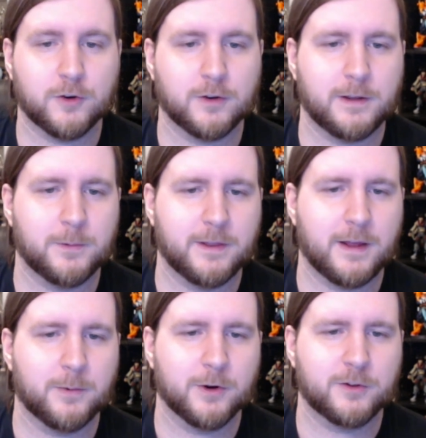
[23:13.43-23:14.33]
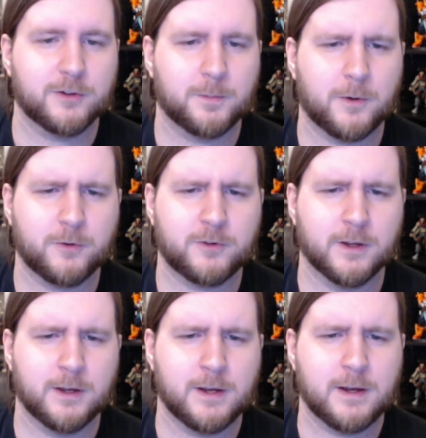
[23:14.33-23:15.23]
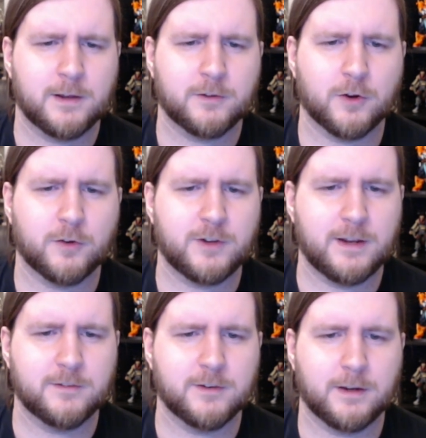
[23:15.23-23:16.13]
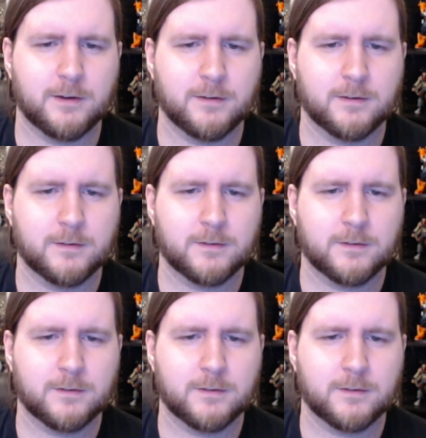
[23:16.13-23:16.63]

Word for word: early when they were supposed to start changing...